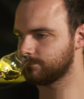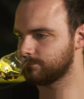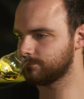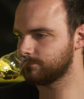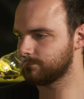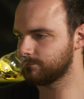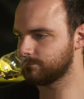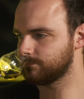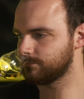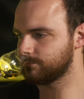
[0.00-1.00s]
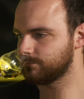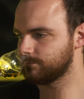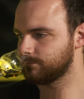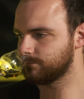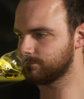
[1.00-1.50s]

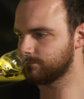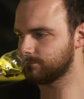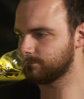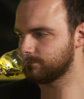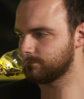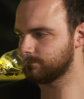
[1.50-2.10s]
(no one is talking)